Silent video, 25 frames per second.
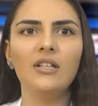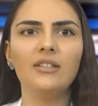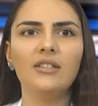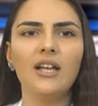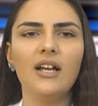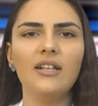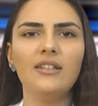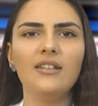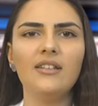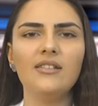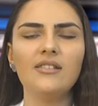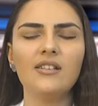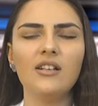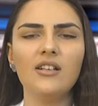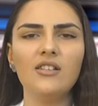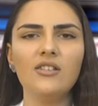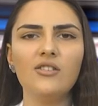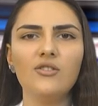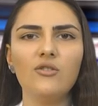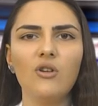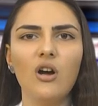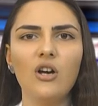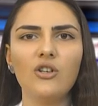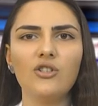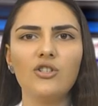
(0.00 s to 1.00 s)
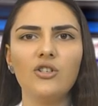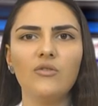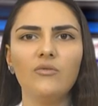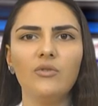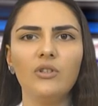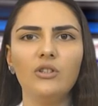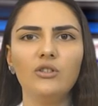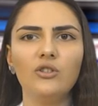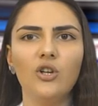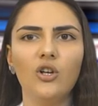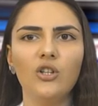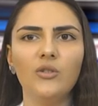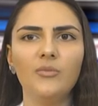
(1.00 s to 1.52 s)
that this construction will
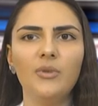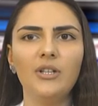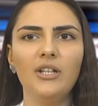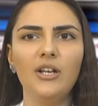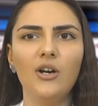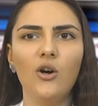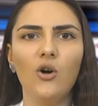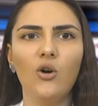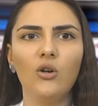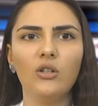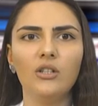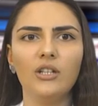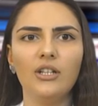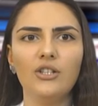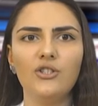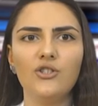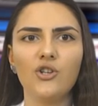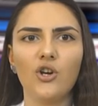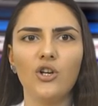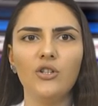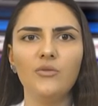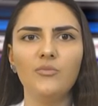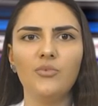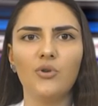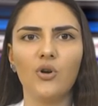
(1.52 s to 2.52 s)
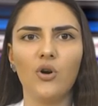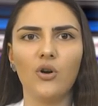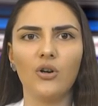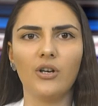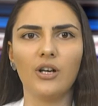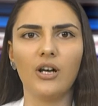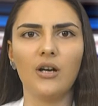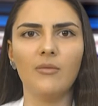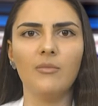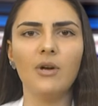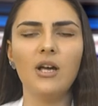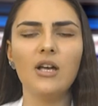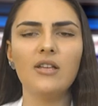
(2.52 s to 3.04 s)
not be the only joint program
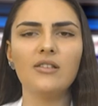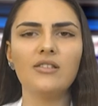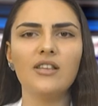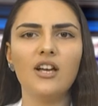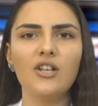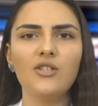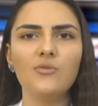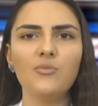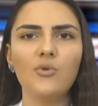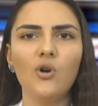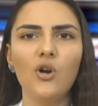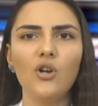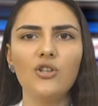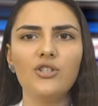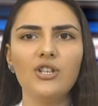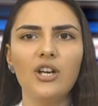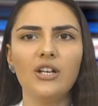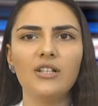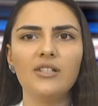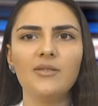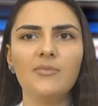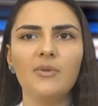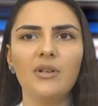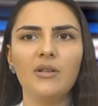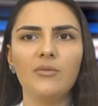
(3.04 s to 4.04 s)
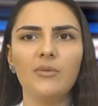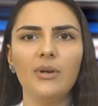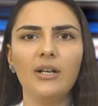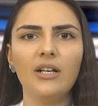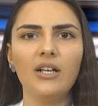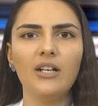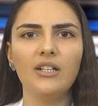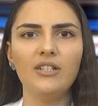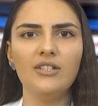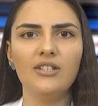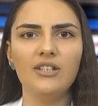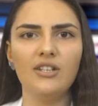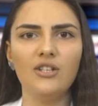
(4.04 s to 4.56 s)
program. Such projects will be
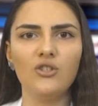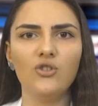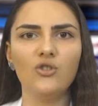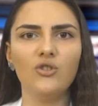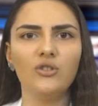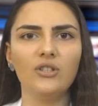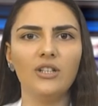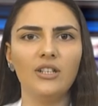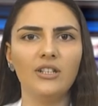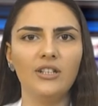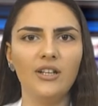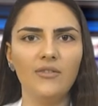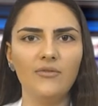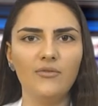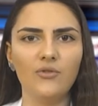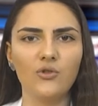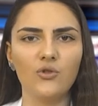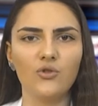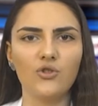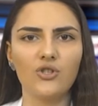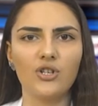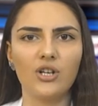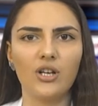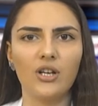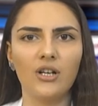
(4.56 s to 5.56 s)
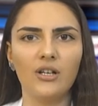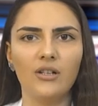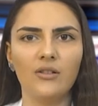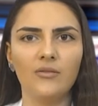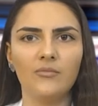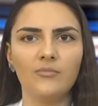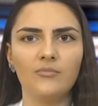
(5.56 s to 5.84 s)
continued in the future.